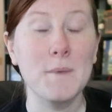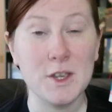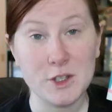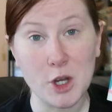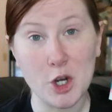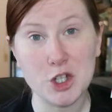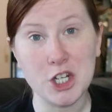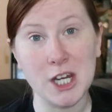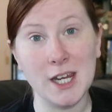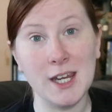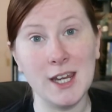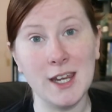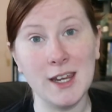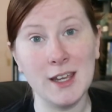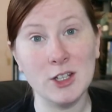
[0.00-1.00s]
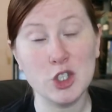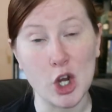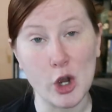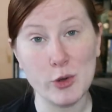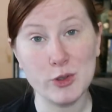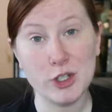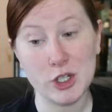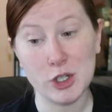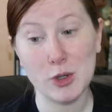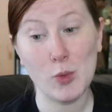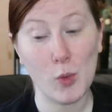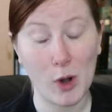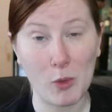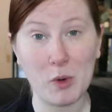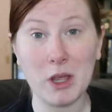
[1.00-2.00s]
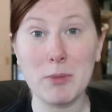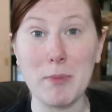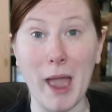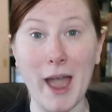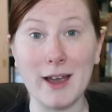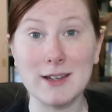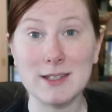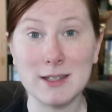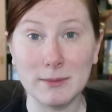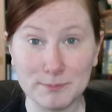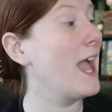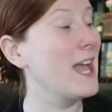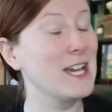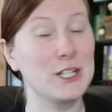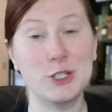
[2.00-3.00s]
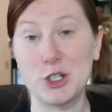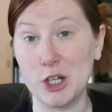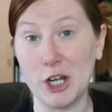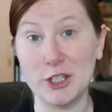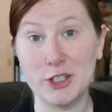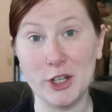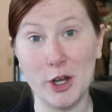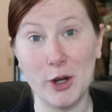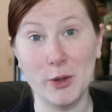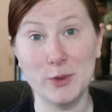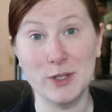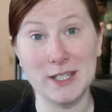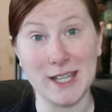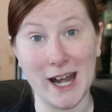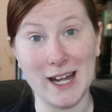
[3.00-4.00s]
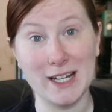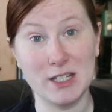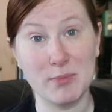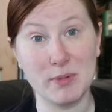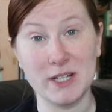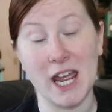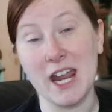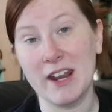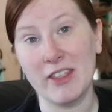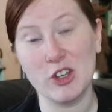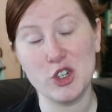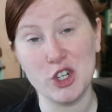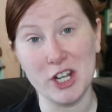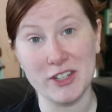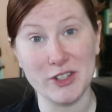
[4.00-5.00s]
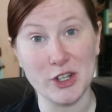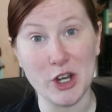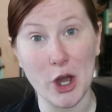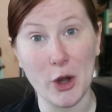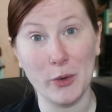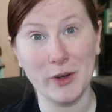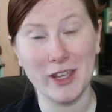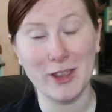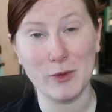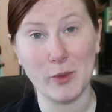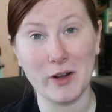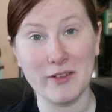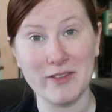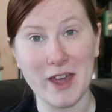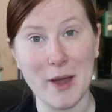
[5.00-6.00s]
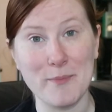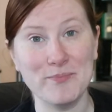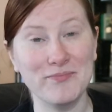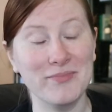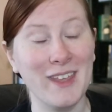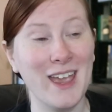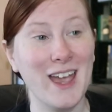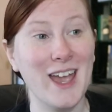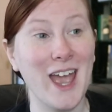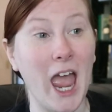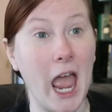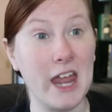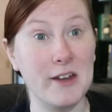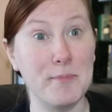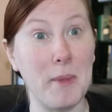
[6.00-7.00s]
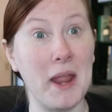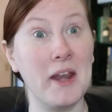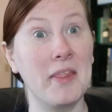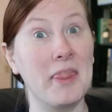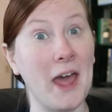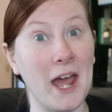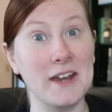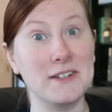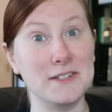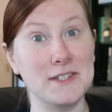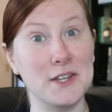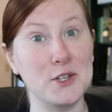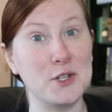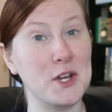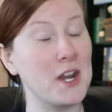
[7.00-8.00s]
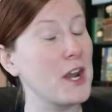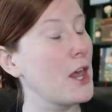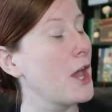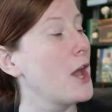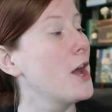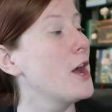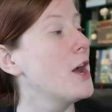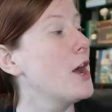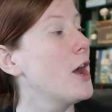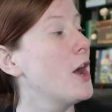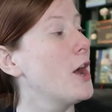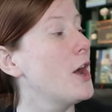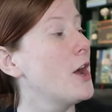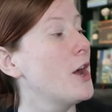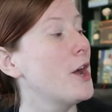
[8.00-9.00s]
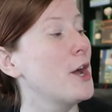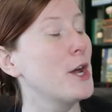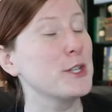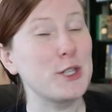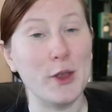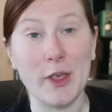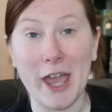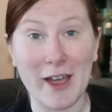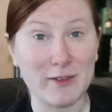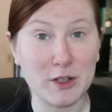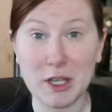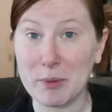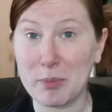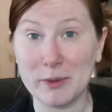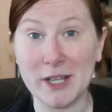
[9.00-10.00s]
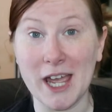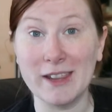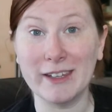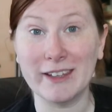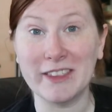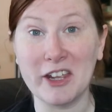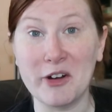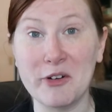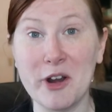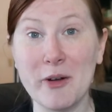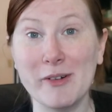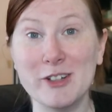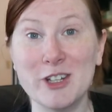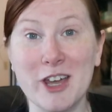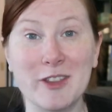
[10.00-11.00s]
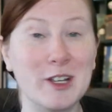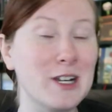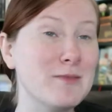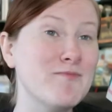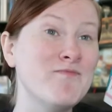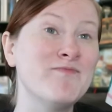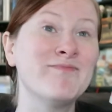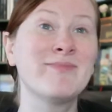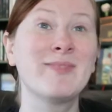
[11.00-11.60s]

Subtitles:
So she chose to work with Max, and she also decided to pretend that she doesn't know either one of them and made that decision. So they have to like pretend like they don't know each other,